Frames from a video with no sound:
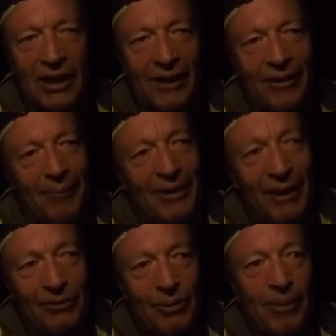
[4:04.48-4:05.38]
Yeah, I mean,
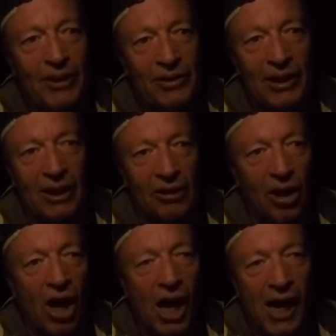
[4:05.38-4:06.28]
that was the biggest thing. He got
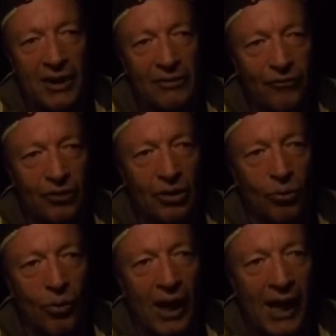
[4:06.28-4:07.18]
lost for a
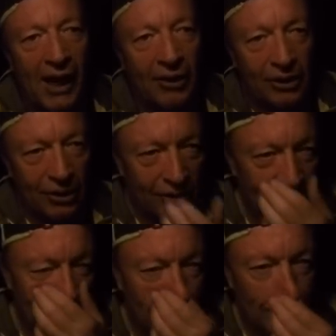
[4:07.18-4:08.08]
little while, you know,
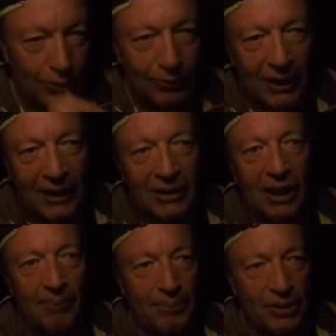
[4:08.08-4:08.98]
because you're doing that
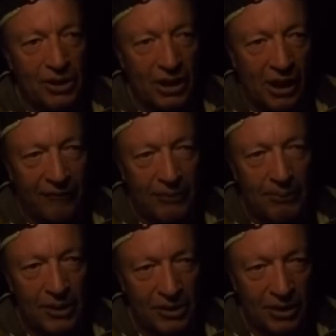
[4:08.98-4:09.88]
compass stuff. He
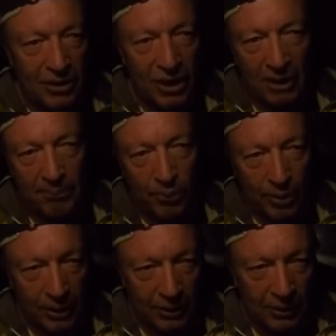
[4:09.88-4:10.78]
missed a
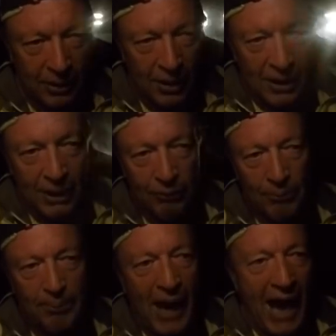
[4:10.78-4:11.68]
checkpoint, and he
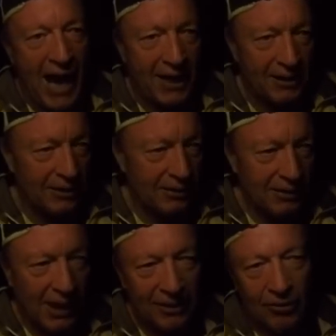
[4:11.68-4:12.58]
went back and
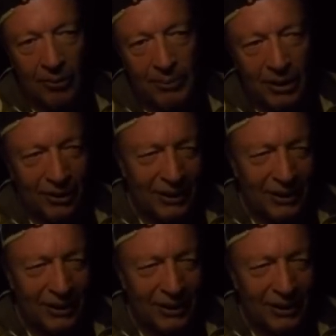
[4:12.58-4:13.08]
had to go uphill.